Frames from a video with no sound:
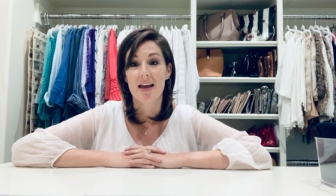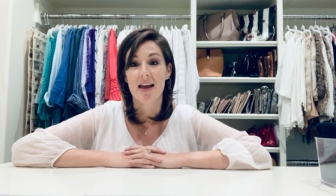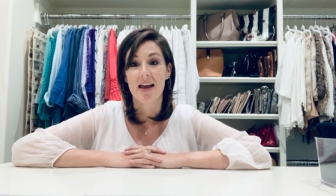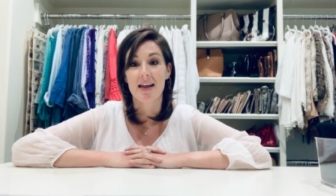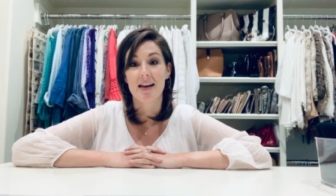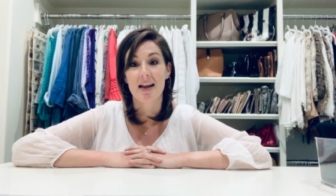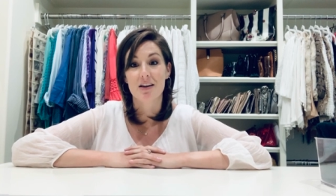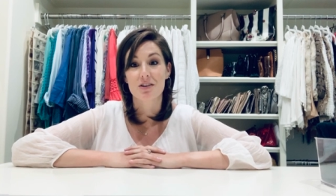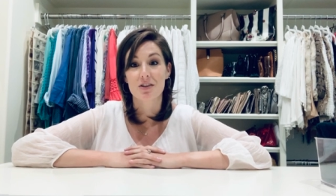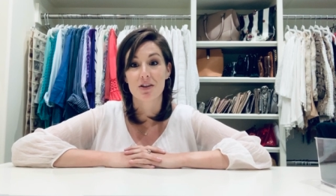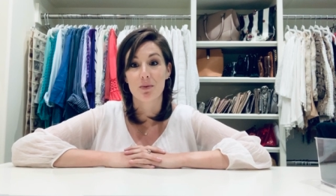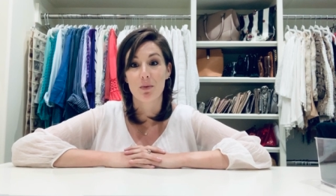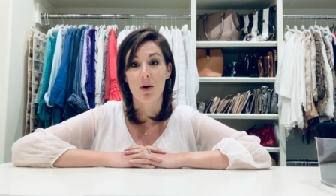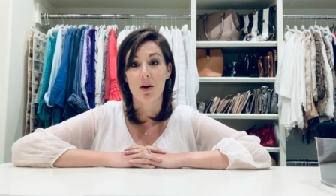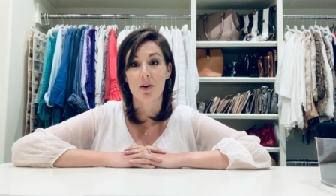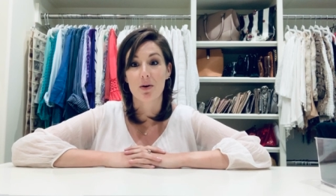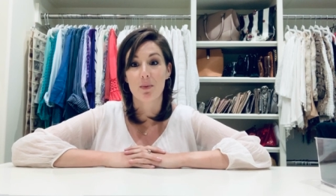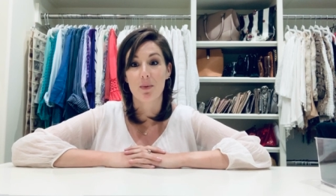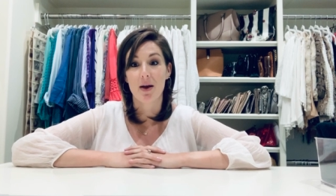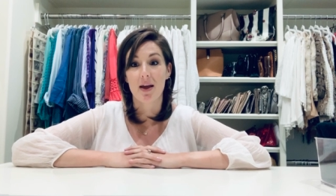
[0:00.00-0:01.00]
and actually
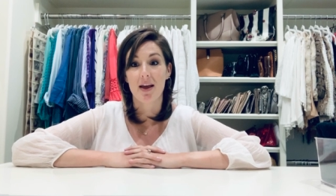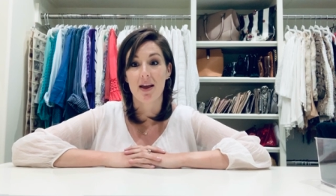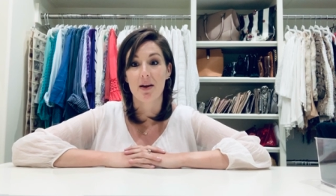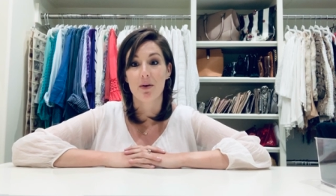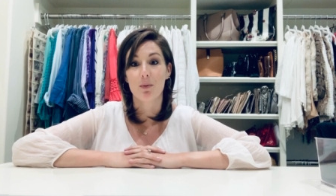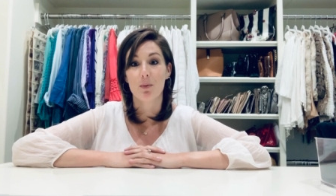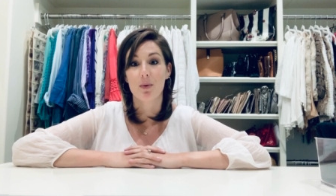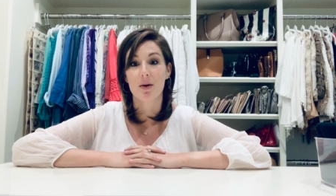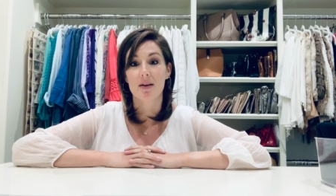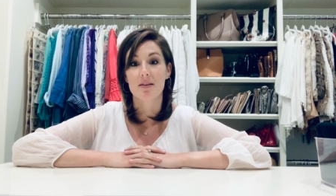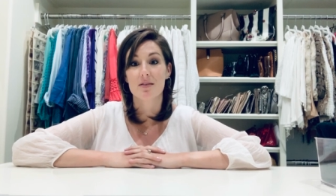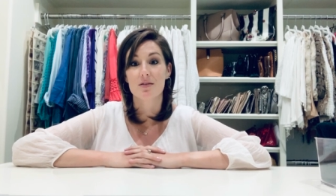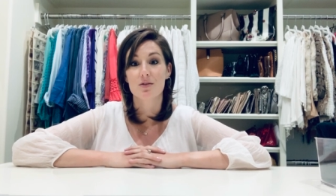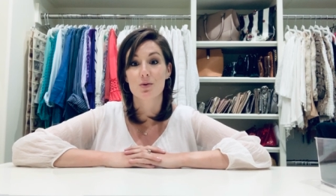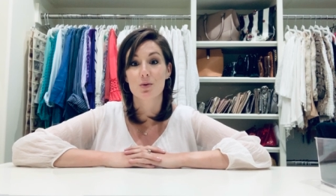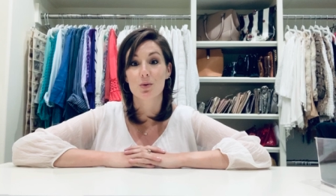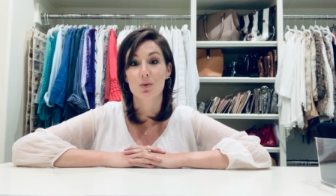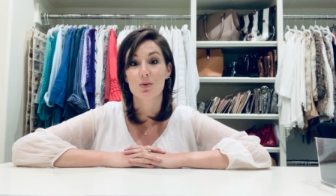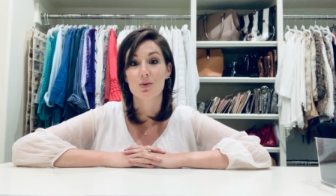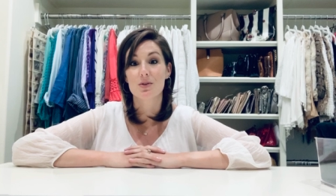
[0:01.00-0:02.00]
walk away with
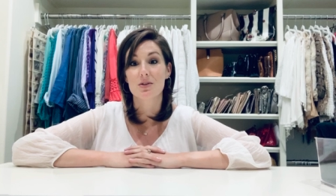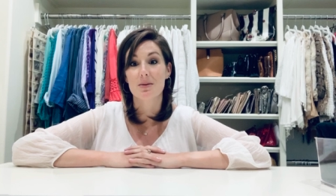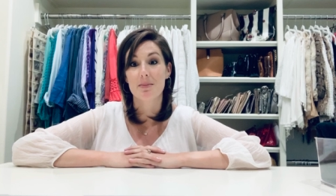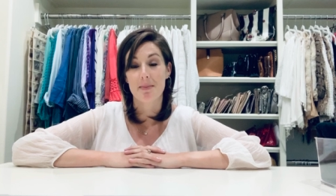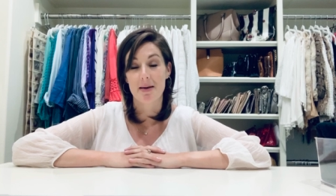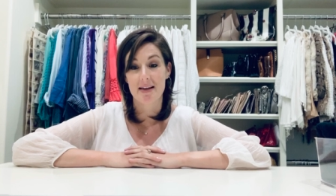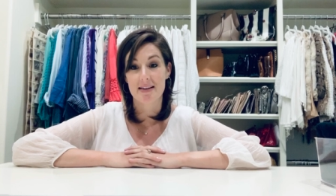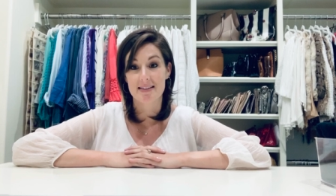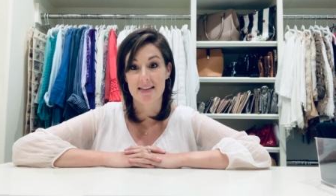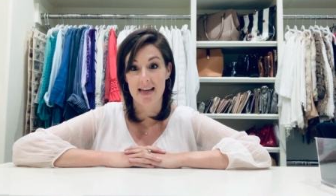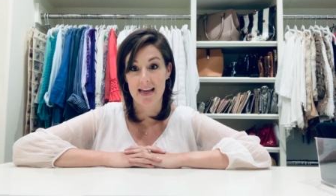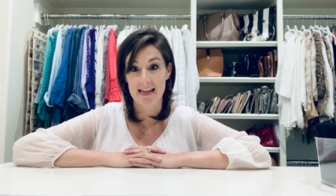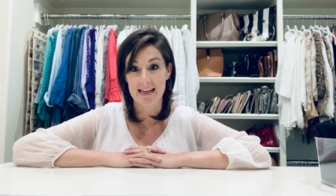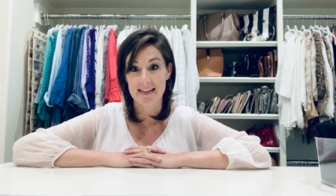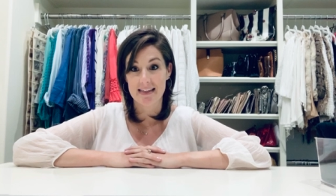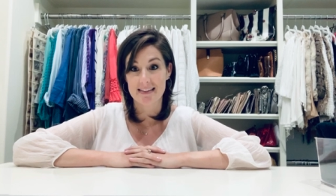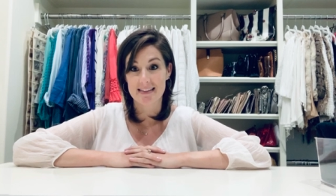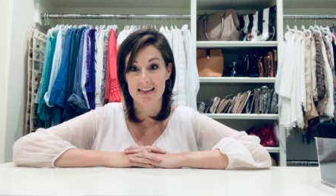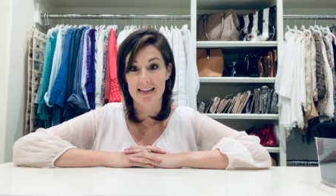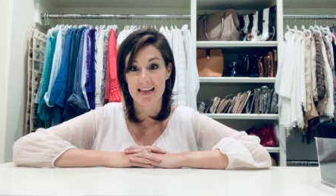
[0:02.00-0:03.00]
tools to maintain
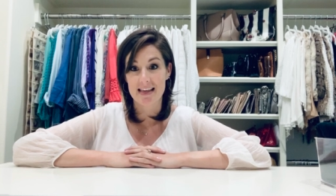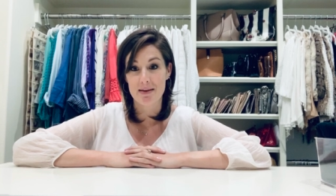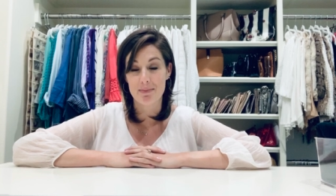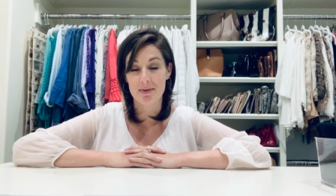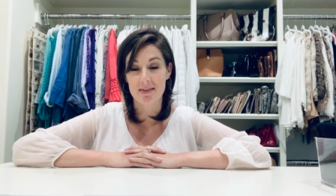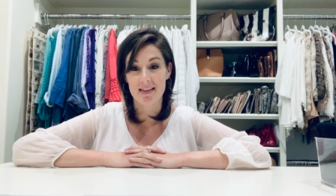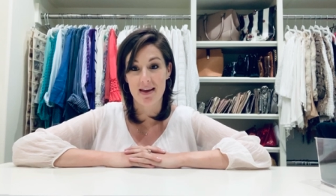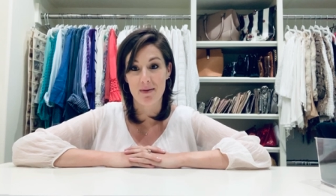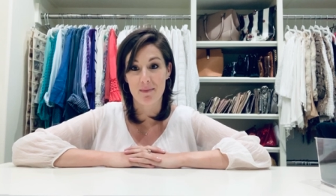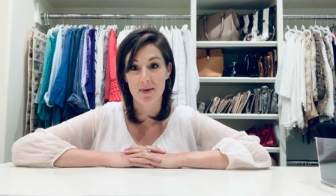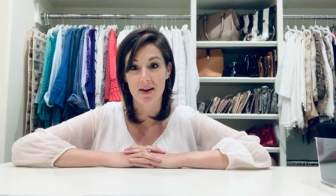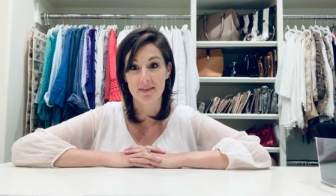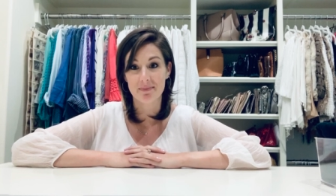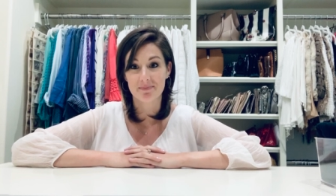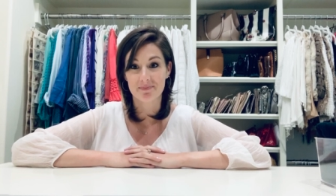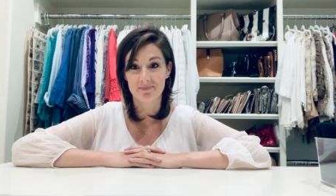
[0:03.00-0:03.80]
it and keep it that way.